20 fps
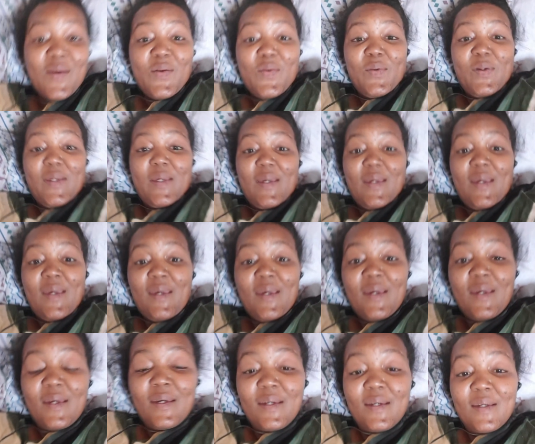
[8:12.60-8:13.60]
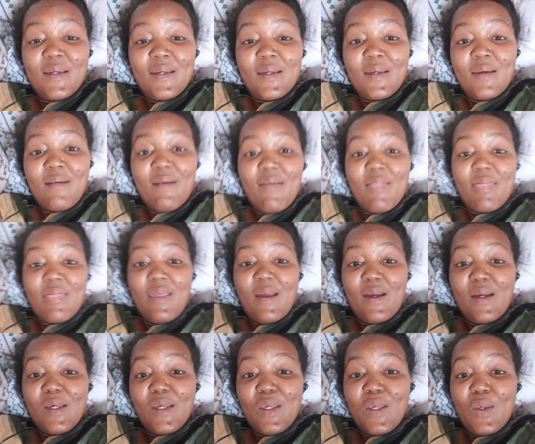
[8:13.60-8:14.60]
Okay.
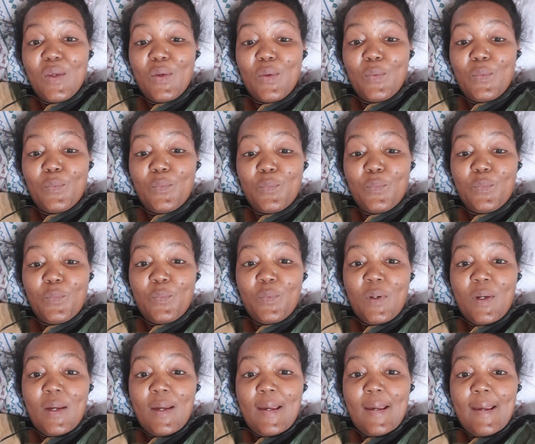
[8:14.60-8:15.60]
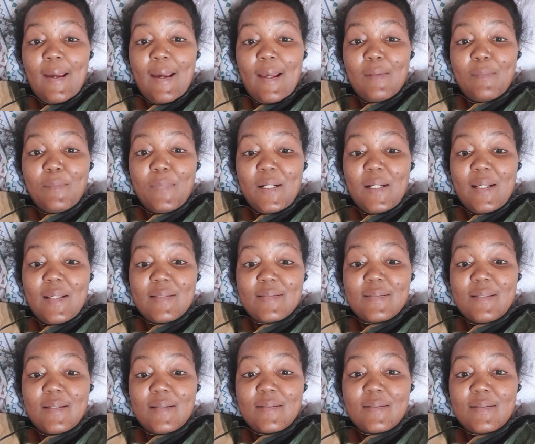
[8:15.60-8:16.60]
Thank you. And
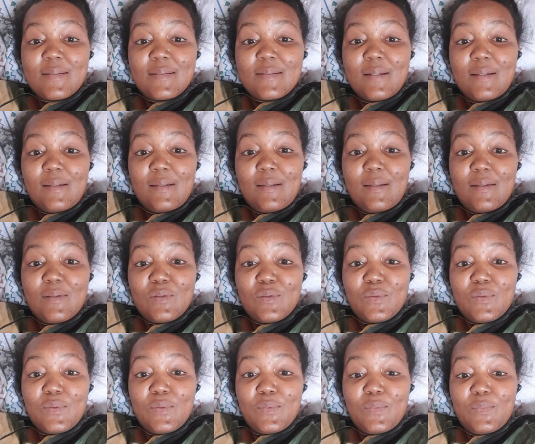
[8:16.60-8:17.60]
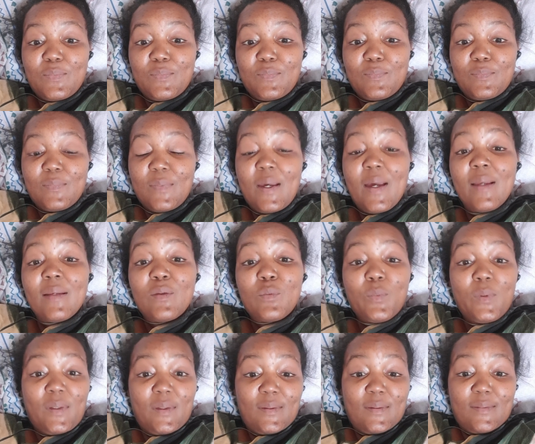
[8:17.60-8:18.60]
blessed Sunday to you and
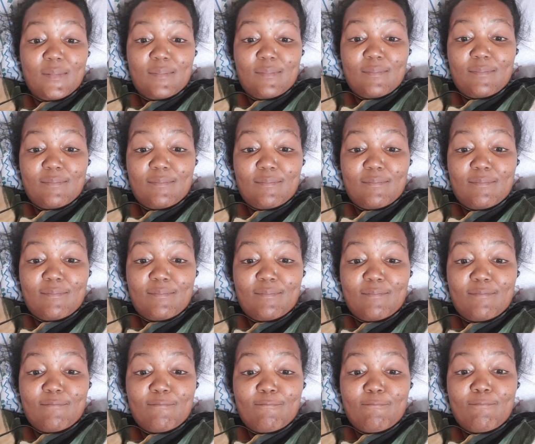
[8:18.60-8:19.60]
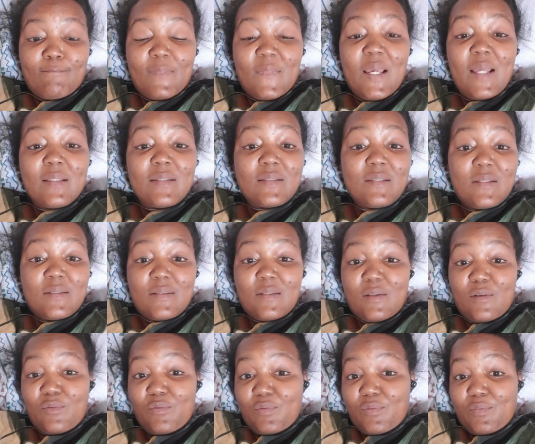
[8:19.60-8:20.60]
week. And stay
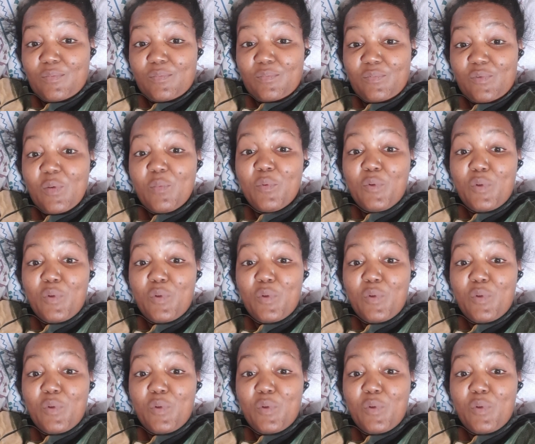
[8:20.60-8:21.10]
safe from